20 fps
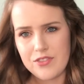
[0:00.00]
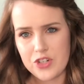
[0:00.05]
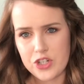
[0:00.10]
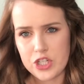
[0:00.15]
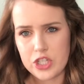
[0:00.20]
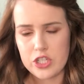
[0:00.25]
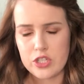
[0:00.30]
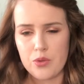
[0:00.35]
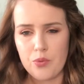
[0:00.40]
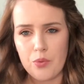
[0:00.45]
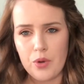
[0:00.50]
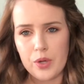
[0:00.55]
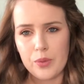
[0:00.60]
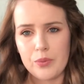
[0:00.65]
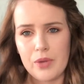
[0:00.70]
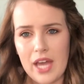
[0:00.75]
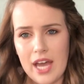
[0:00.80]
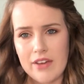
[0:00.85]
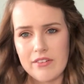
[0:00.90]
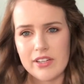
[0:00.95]
versus the one
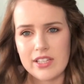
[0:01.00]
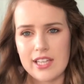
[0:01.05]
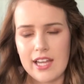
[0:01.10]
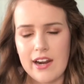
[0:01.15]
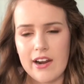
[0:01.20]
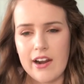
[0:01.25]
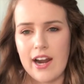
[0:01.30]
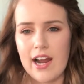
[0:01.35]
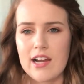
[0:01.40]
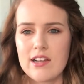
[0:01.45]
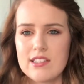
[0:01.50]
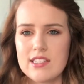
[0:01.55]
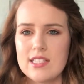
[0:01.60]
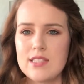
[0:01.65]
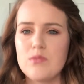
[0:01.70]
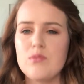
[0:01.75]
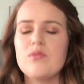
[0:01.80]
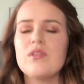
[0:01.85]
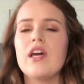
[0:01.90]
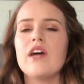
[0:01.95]
we have at our house is
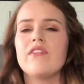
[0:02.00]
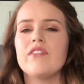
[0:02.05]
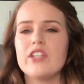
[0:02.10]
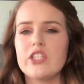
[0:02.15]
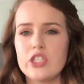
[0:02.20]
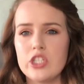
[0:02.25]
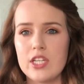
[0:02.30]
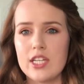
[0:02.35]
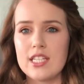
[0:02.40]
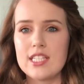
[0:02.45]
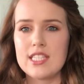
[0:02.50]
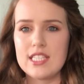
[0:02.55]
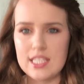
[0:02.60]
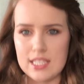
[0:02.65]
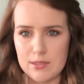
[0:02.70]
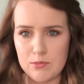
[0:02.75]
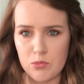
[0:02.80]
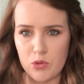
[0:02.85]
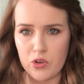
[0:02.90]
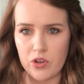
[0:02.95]
definitely she can
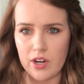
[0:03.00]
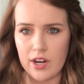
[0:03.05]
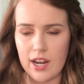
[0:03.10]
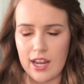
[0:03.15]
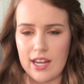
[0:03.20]
see more,